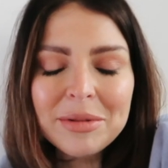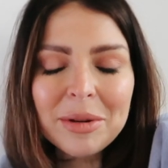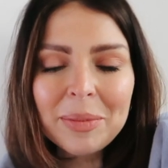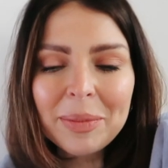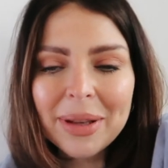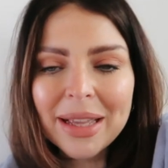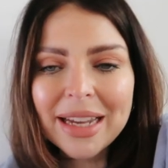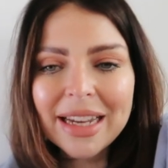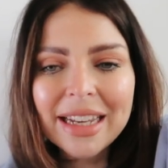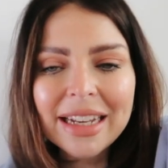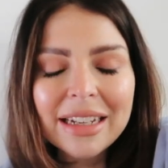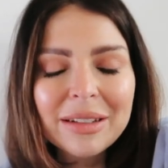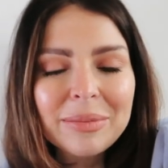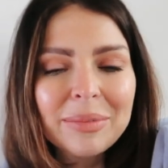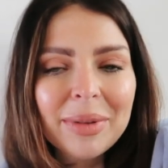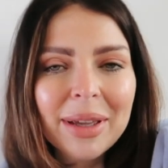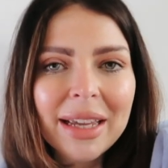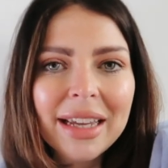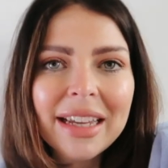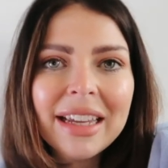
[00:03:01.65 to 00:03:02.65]
were all playing, and
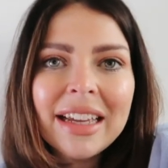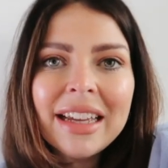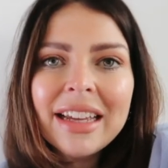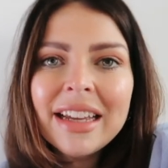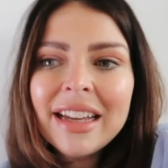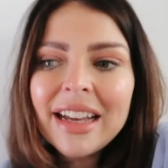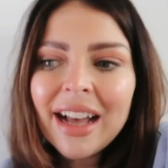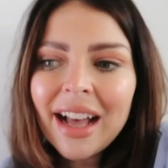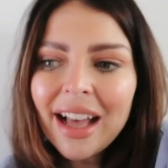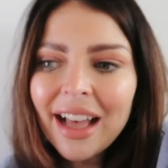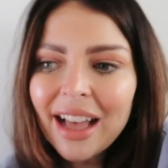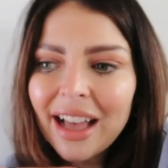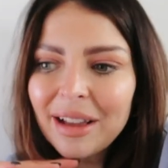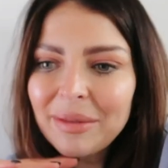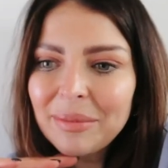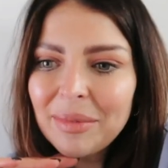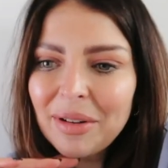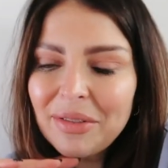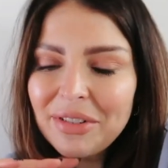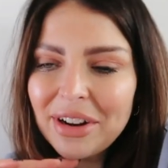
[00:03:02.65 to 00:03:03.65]
me
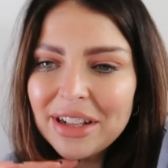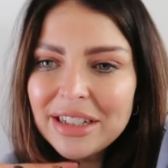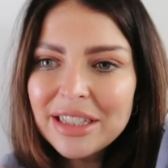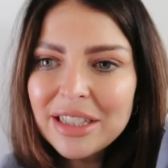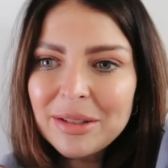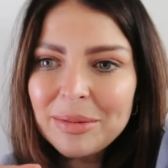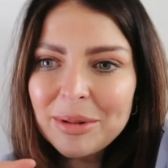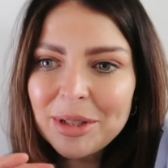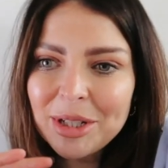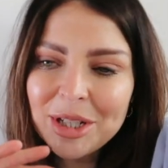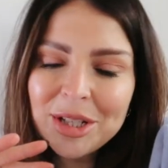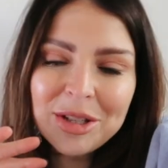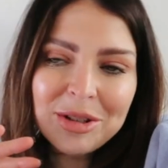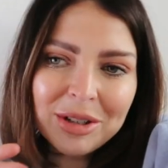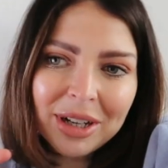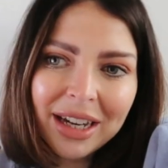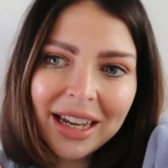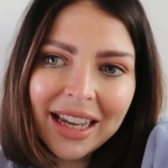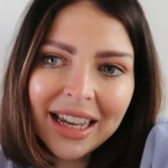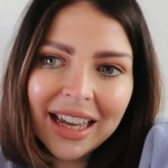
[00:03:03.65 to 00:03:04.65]
and my friends were just
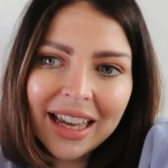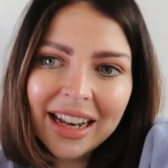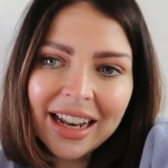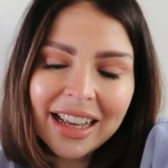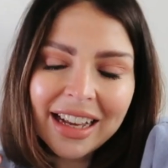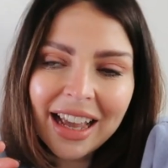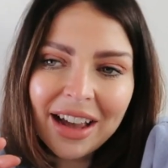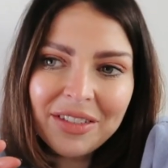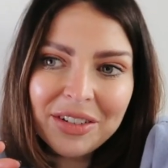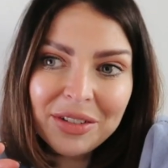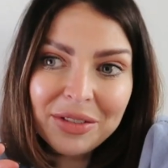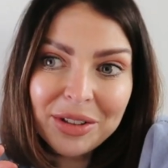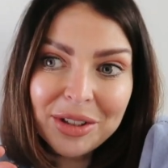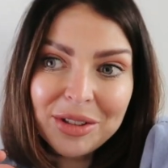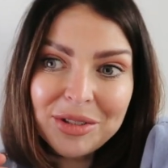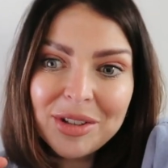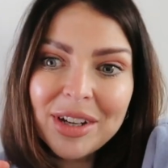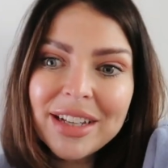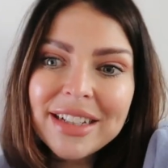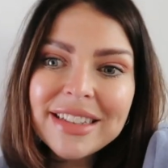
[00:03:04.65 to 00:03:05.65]
drinking, like having a few
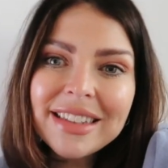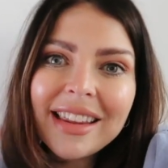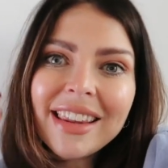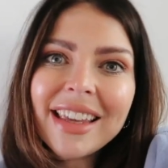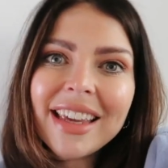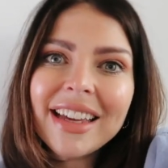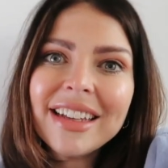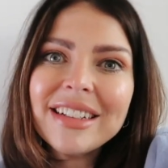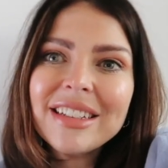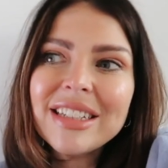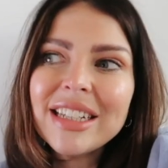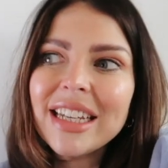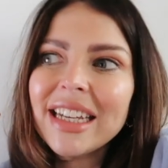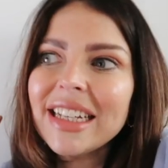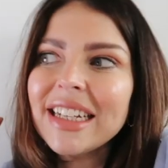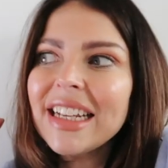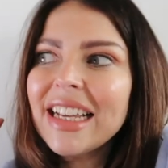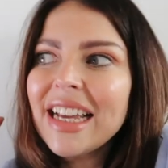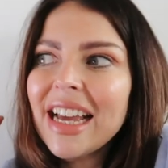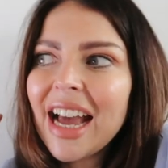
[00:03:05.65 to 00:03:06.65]
drinks in the
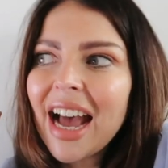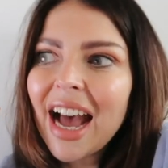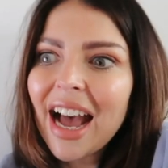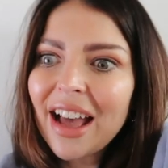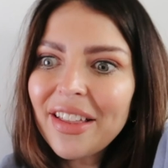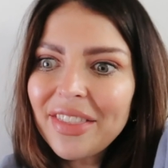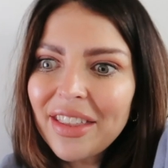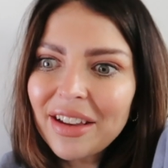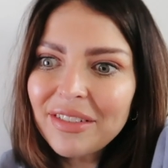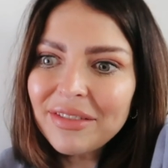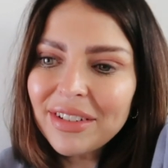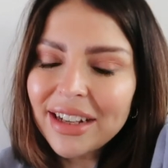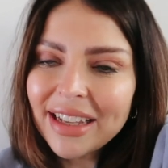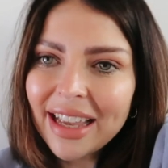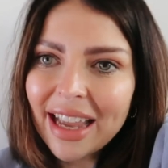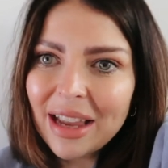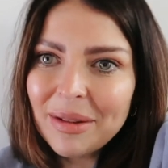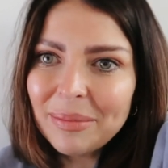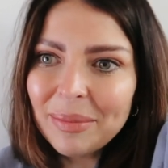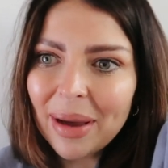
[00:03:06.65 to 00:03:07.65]
kitchen. And then Rick
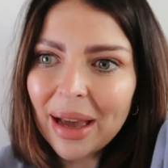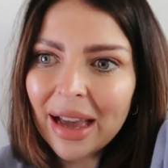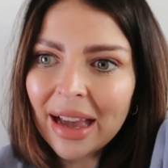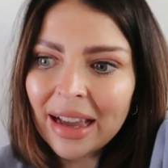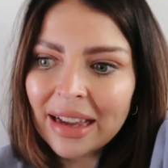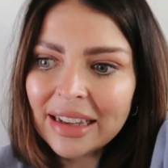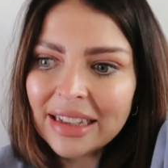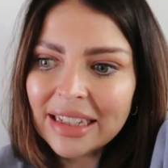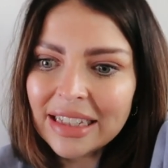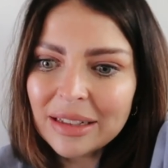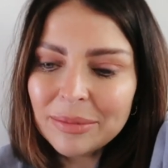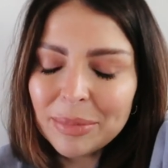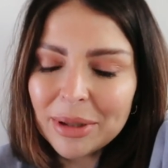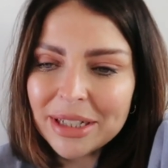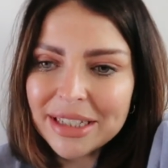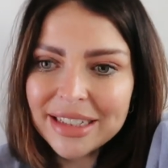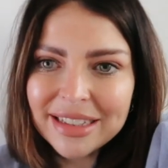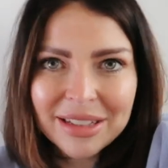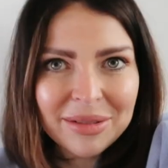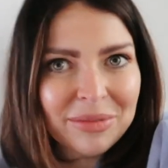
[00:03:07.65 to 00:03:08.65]
came back. He'd
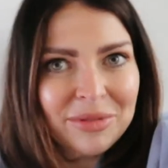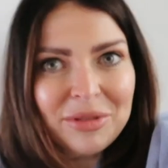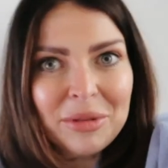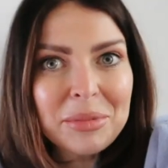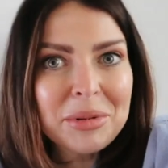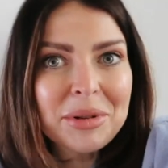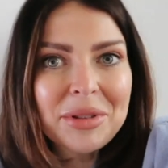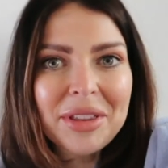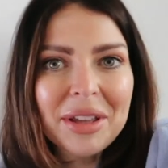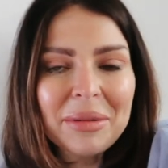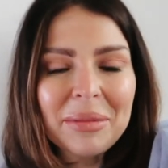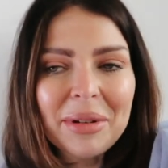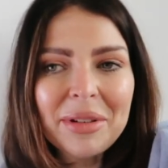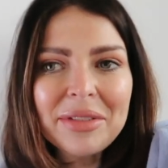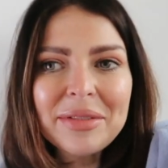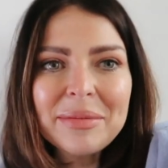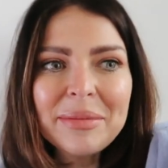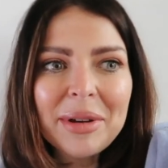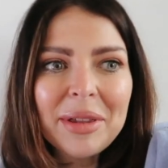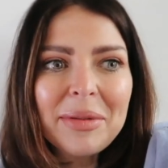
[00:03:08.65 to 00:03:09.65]
been to some football thing
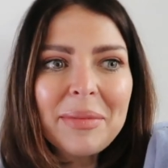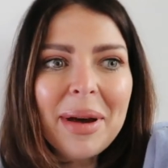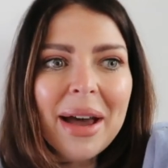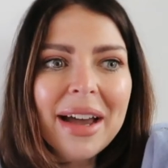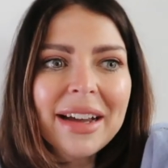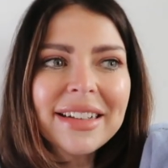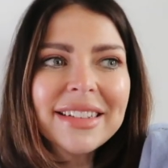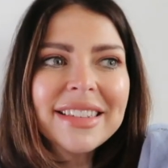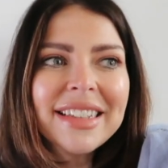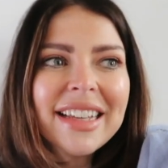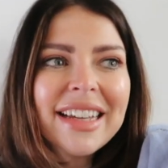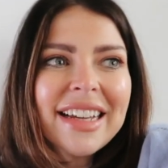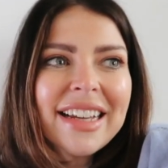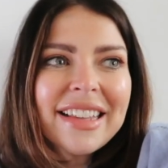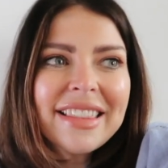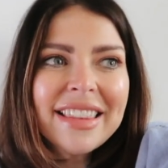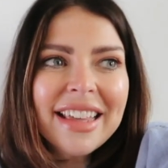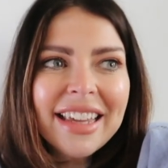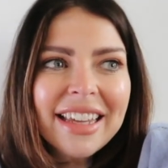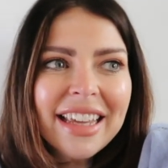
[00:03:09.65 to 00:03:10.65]
with Max.
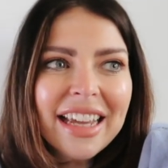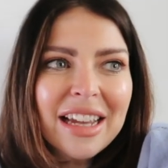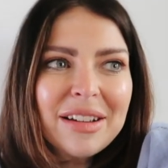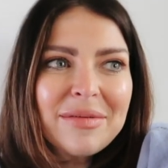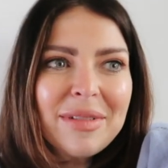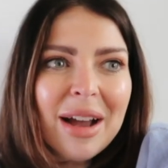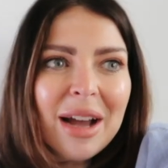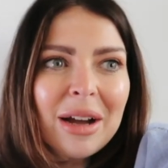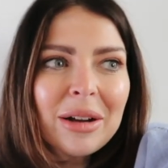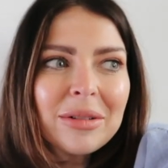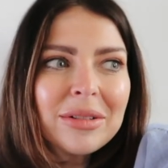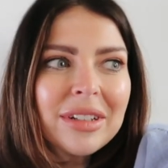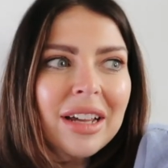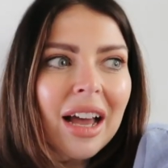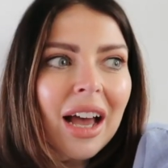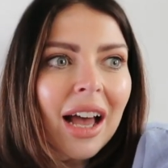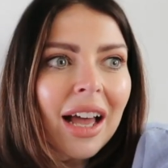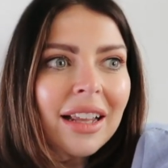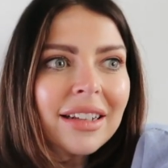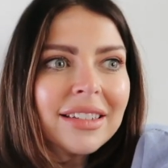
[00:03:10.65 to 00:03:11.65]
They came round,
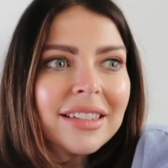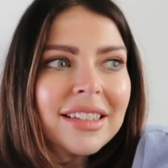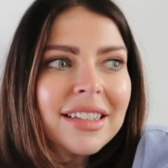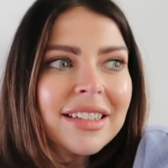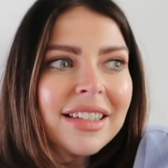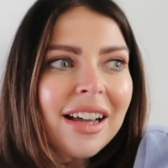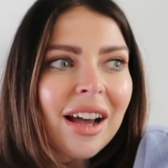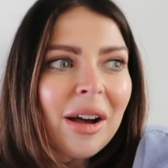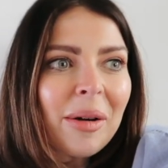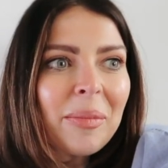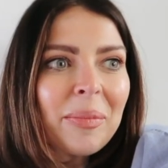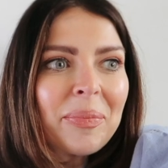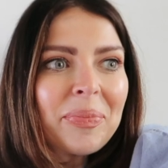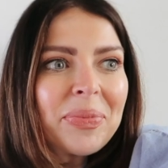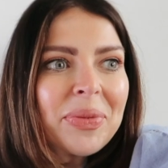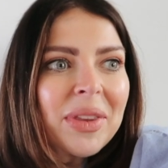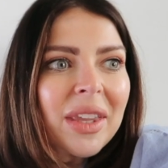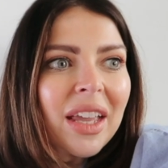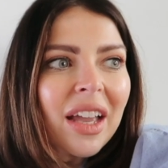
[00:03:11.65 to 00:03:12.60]
and